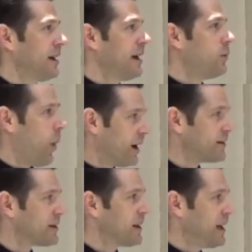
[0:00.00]
He
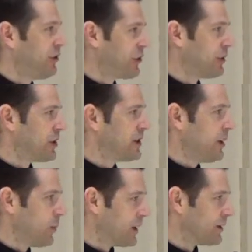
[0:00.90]
wants, He chooses,
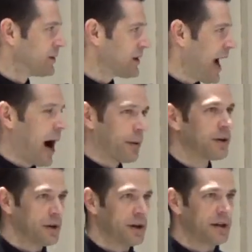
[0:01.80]
He wills our
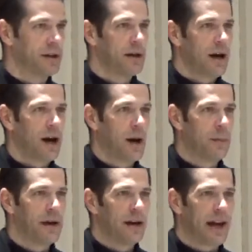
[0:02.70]
good
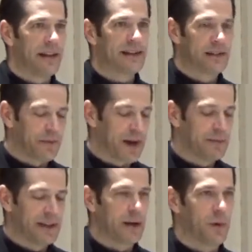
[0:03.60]
in a
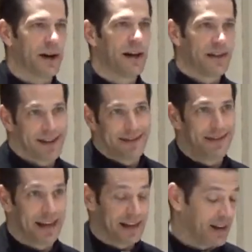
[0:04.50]
self-emptying way. That's
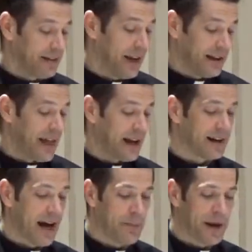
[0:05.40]
the
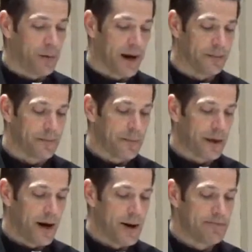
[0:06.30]
agape way.
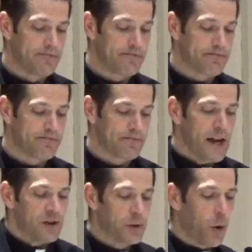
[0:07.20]

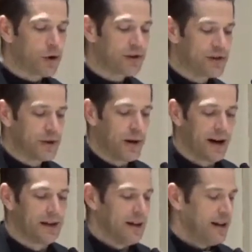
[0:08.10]
So in order
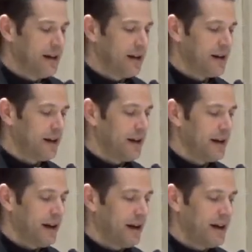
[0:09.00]
to,
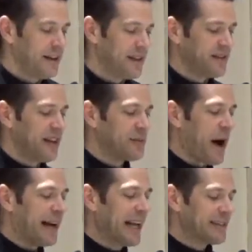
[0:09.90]
this
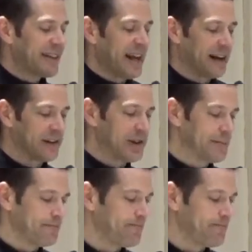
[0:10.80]
body as a theology.